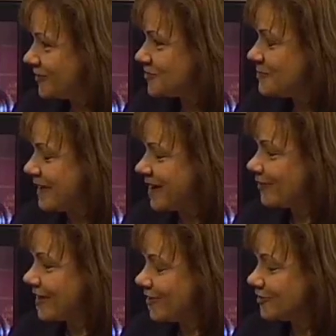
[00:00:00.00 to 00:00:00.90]
Irish
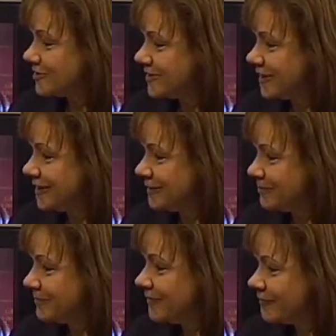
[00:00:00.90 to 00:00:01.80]
background.
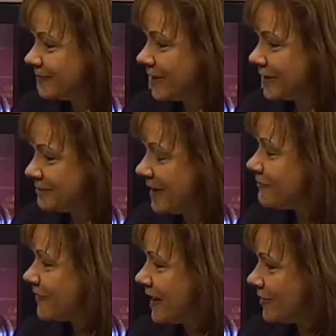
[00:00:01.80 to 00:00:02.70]
Um, uh,
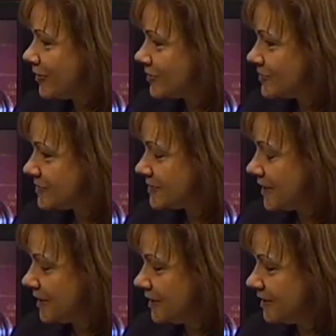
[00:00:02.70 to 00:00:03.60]
my father's
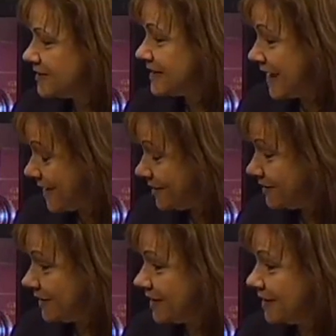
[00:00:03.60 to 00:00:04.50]
uh,
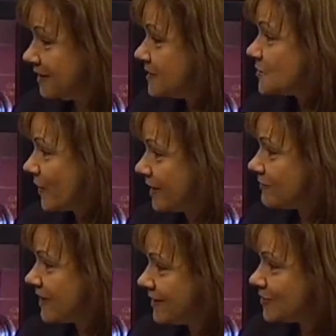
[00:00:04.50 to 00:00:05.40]
dad and his
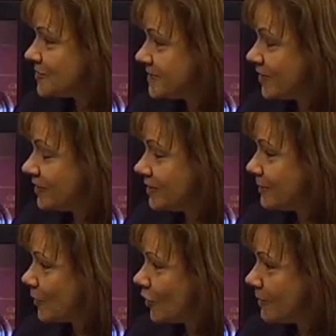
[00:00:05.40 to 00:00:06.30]
grandfather started
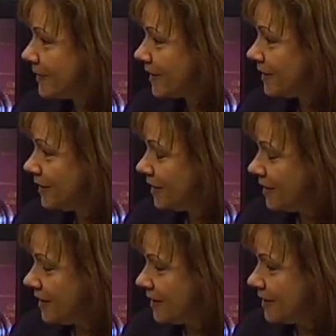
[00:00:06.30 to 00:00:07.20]
the McCormick
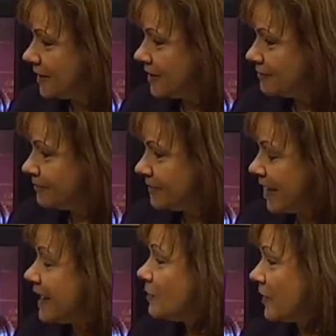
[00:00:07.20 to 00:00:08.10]
um,
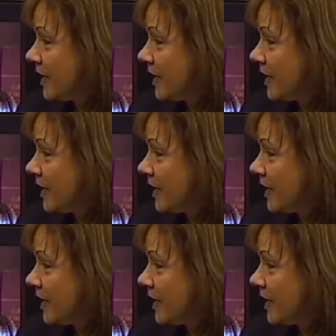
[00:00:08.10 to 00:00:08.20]
hay